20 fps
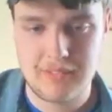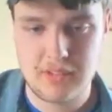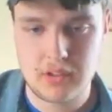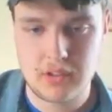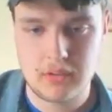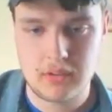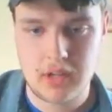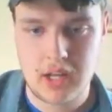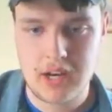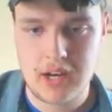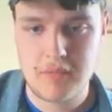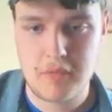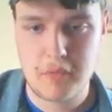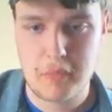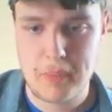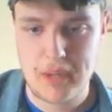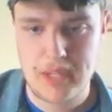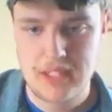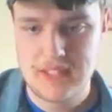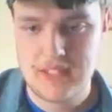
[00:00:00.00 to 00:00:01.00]
I
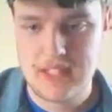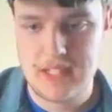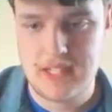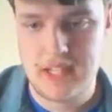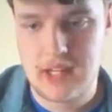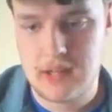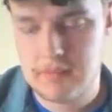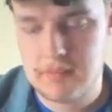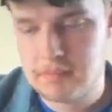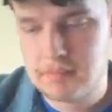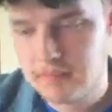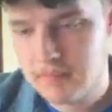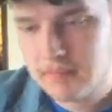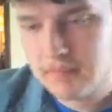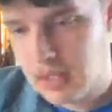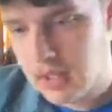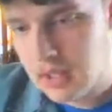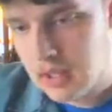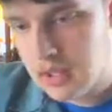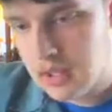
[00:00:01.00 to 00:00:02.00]
never picked it up.
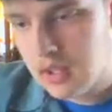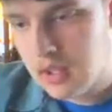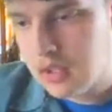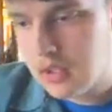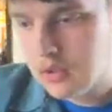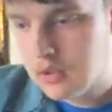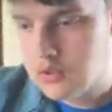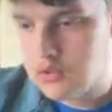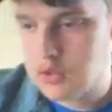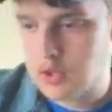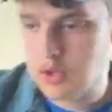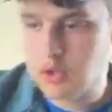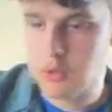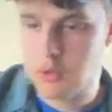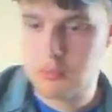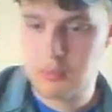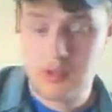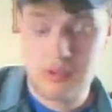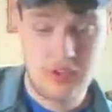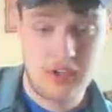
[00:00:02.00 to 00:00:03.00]
So
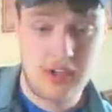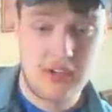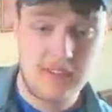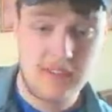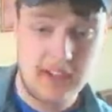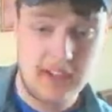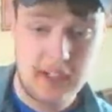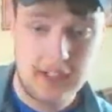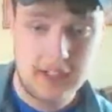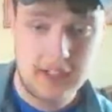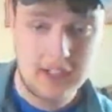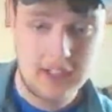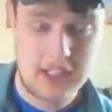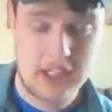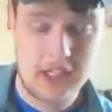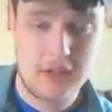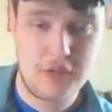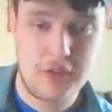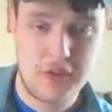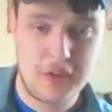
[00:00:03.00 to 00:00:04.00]
plus I never had a guitar,
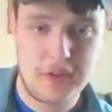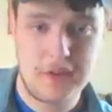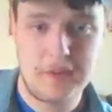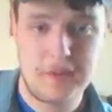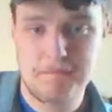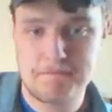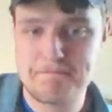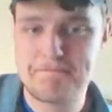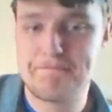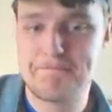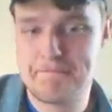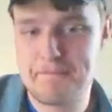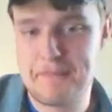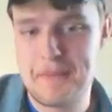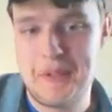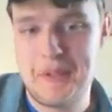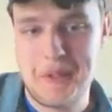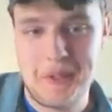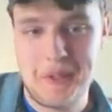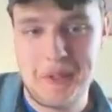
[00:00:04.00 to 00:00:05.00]
so I kind
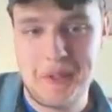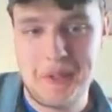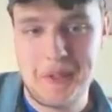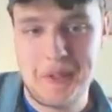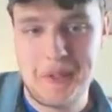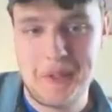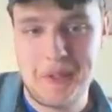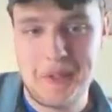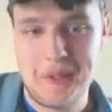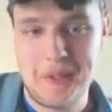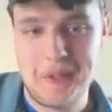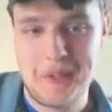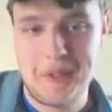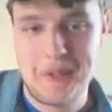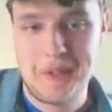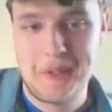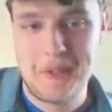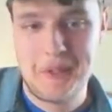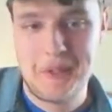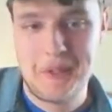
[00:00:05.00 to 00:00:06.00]
of, you know.